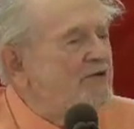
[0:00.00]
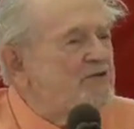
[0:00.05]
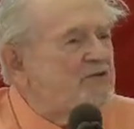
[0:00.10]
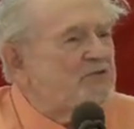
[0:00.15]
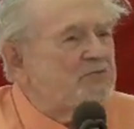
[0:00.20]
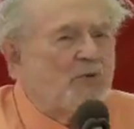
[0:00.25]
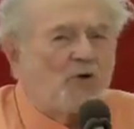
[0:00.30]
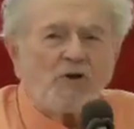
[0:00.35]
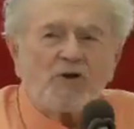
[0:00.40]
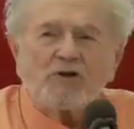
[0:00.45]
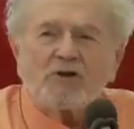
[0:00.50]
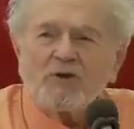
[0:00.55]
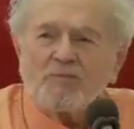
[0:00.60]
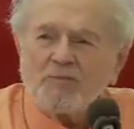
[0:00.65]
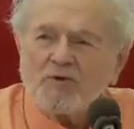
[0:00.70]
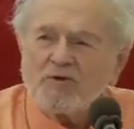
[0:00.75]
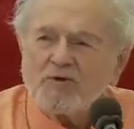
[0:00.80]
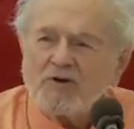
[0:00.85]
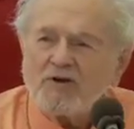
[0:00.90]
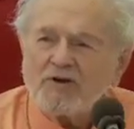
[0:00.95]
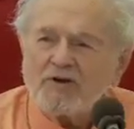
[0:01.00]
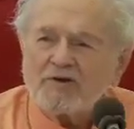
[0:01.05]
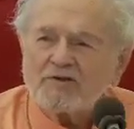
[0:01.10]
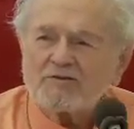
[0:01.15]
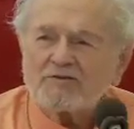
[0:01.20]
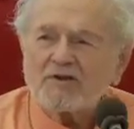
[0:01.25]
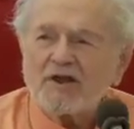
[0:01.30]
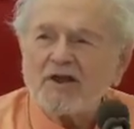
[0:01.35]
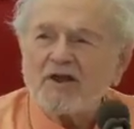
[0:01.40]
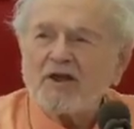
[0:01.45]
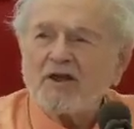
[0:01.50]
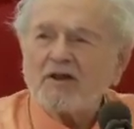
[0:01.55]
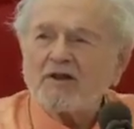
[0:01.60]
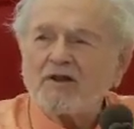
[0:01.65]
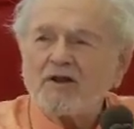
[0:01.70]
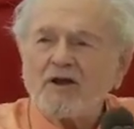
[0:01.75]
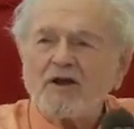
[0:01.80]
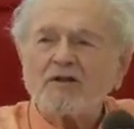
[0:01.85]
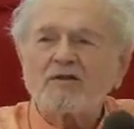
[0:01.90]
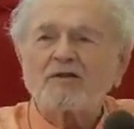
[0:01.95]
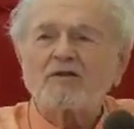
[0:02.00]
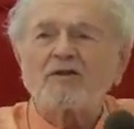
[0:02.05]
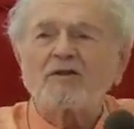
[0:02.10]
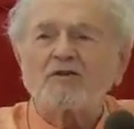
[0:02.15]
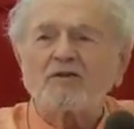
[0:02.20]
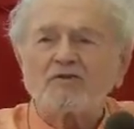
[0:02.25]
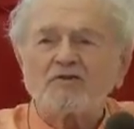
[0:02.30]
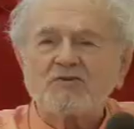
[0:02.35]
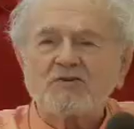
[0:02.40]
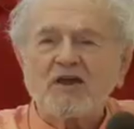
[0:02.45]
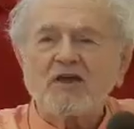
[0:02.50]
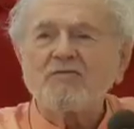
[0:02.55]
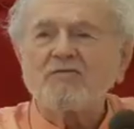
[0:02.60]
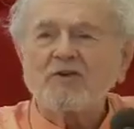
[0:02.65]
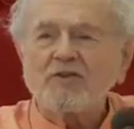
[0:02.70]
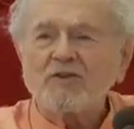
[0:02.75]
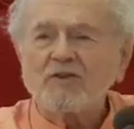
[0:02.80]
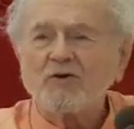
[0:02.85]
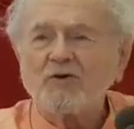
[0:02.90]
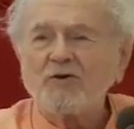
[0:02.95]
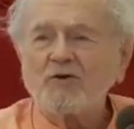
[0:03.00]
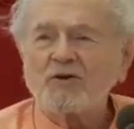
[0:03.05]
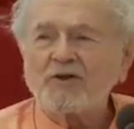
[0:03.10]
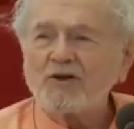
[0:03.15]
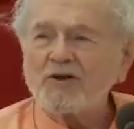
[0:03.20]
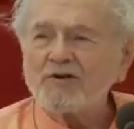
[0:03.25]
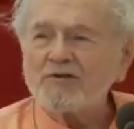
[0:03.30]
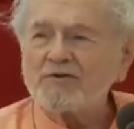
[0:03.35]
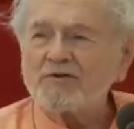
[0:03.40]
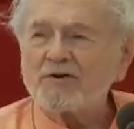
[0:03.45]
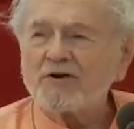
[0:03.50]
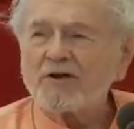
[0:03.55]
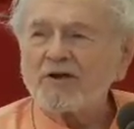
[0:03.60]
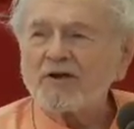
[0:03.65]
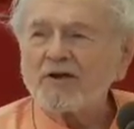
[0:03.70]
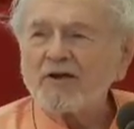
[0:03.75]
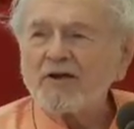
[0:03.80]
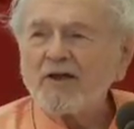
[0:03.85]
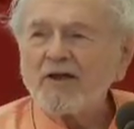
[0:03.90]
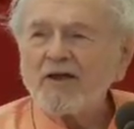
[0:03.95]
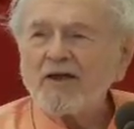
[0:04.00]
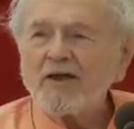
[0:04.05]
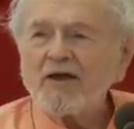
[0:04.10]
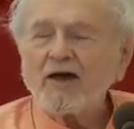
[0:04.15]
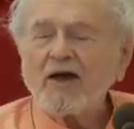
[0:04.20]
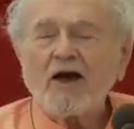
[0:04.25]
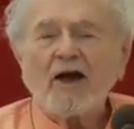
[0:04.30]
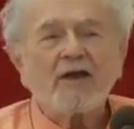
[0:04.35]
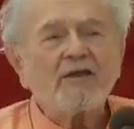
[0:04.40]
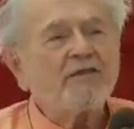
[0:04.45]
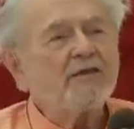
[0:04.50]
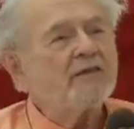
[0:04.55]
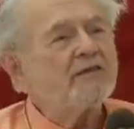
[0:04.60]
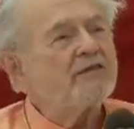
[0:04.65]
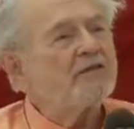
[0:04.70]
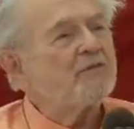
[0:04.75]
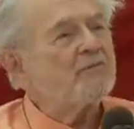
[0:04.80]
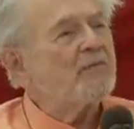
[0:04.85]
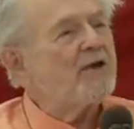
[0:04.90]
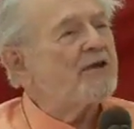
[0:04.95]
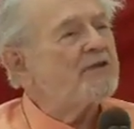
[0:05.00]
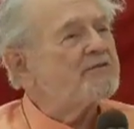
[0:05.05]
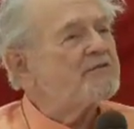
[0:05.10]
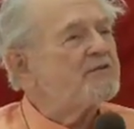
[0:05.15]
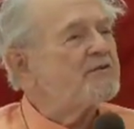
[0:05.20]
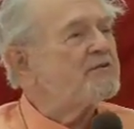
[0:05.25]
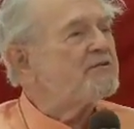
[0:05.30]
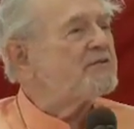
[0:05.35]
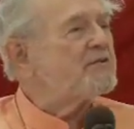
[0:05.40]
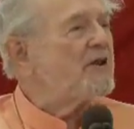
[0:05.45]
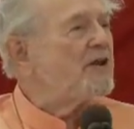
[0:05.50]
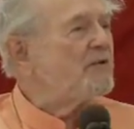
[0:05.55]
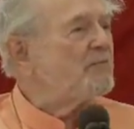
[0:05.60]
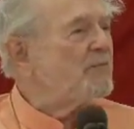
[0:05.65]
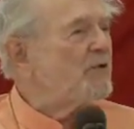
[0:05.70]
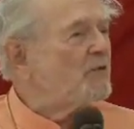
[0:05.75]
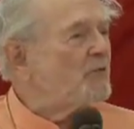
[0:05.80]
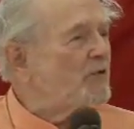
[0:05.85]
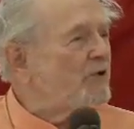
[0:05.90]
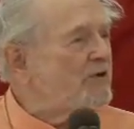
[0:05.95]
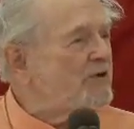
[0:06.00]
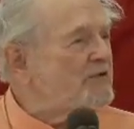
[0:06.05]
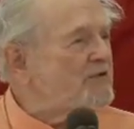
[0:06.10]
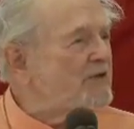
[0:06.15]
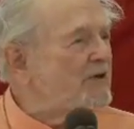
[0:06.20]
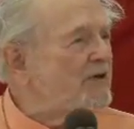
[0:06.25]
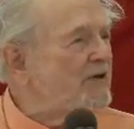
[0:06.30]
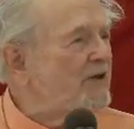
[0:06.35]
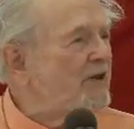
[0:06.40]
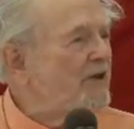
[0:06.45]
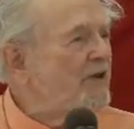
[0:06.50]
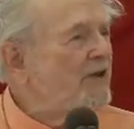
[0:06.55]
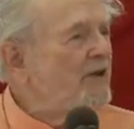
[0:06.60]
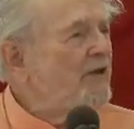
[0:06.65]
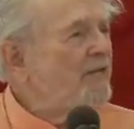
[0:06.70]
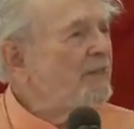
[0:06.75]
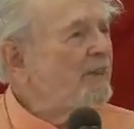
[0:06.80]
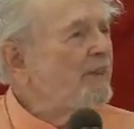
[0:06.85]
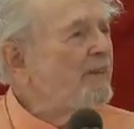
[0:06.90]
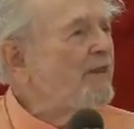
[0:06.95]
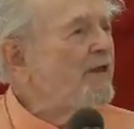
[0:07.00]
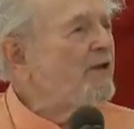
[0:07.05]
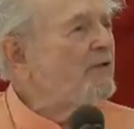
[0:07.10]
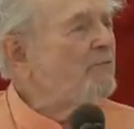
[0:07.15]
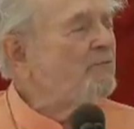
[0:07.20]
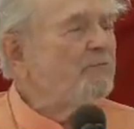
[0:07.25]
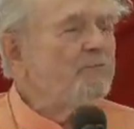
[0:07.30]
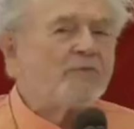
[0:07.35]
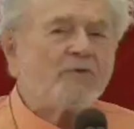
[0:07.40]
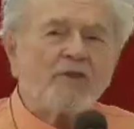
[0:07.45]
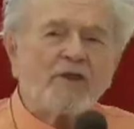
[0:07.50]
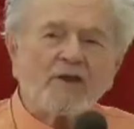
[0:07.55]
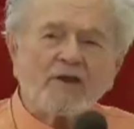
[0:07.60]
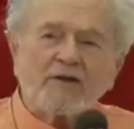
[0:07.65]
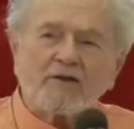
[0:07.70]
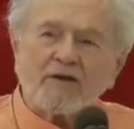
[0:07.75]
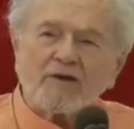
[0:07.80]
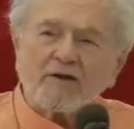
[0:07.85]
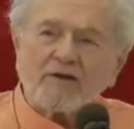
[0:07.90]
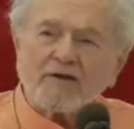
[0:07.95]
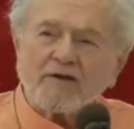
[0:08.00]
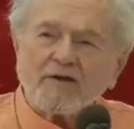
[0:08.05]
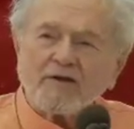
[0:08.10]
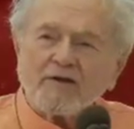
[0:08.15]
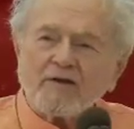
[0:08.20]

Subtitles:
is small communities, not saving the whole country. I think that Master's statement when he said that